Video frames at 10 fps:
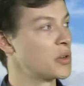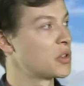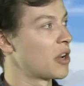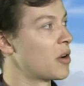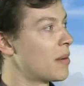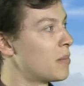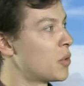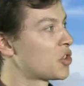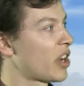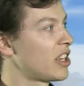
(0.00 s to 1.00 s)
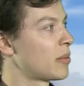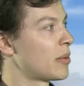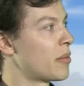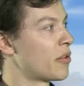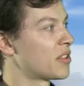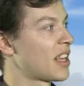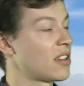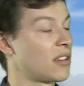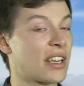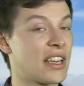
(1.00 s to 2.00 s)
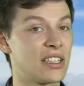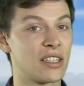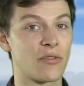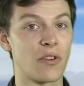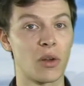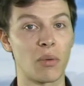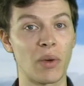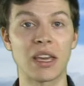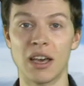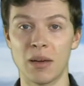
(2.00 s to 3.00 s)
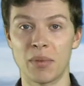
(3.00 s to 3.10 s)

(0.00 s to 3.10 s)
so more changeable and more unsettled into the following week,